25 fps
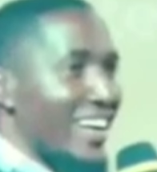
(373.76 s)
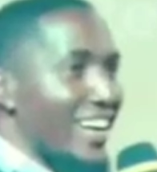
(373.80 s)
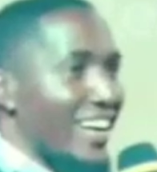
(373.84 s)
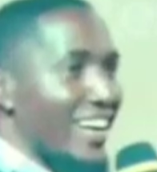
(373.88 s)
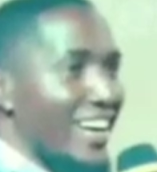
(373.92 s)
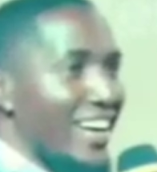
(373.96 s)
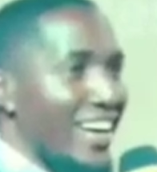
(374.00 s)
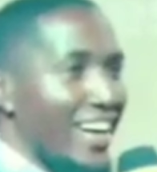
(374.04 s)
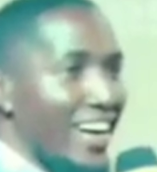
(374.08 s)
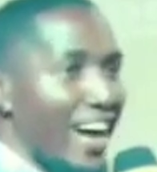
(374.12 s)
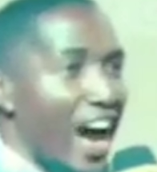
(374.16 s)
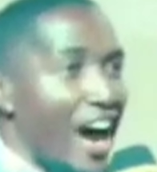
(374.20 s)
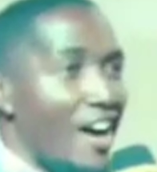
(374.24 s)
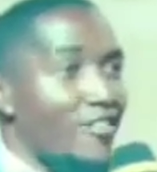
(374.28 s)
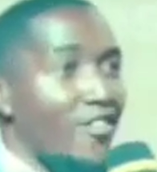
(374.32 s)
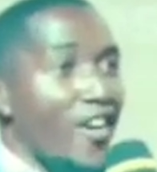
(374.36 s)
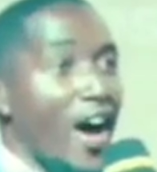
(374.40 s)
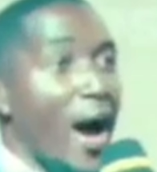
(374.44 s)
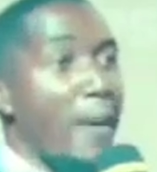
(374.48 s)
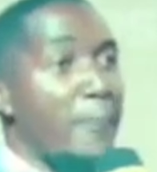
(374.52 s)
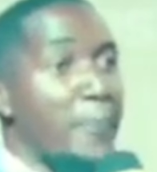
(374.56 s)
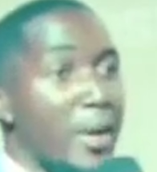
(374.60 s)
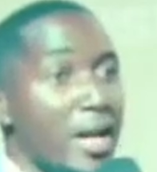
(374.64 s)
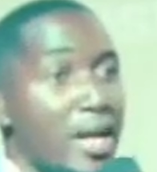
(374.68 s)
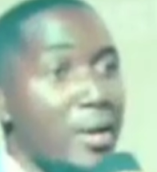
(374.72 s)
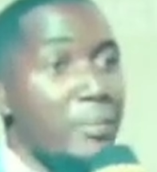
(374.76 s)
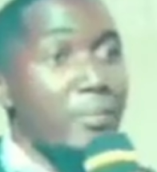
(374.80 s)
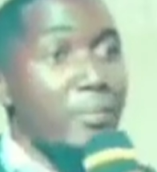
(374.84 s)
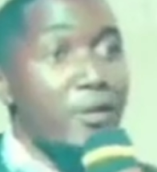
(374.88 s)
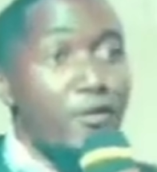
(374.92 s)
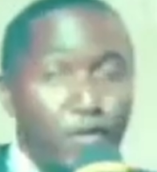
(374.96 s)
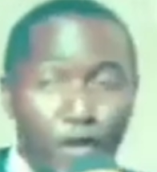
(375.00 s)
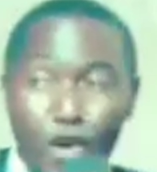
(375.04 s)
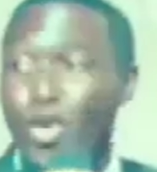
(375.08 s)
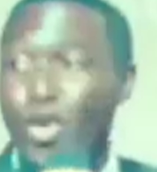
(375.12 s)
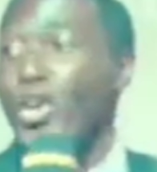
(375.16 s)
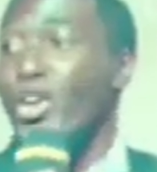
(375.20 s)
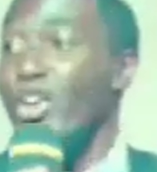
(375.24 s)
have happened
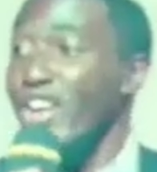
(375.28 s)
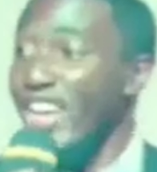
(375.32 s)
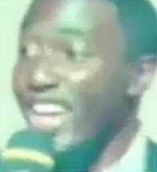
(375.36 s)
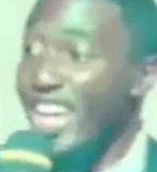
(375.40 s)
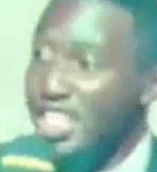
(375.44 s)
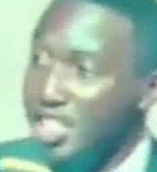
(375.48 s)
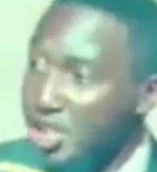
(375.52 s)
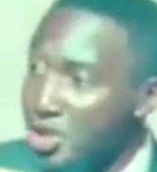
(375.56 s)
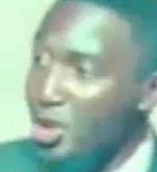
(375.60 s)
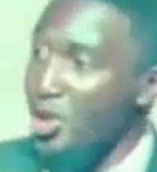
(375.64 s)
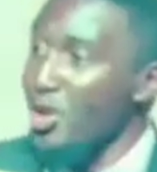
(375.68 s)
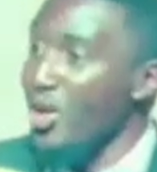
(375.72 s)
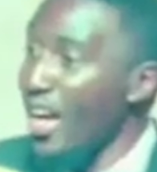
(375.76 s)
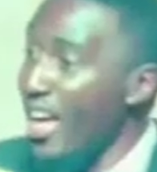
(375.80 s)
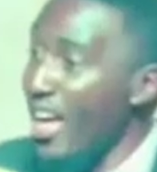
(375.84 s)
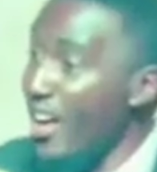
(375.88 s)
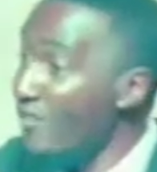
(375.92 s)
before creation ever